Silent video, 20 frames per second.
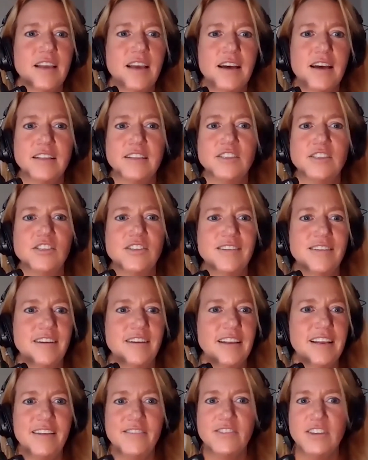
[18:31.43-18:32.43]
college
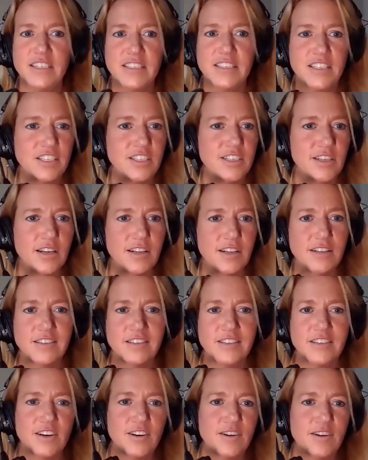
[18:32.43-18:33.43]
and even as adults
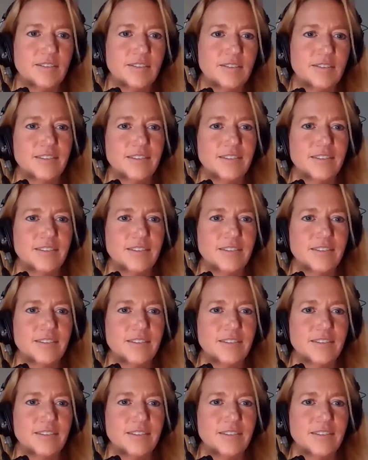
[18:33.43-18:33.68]
start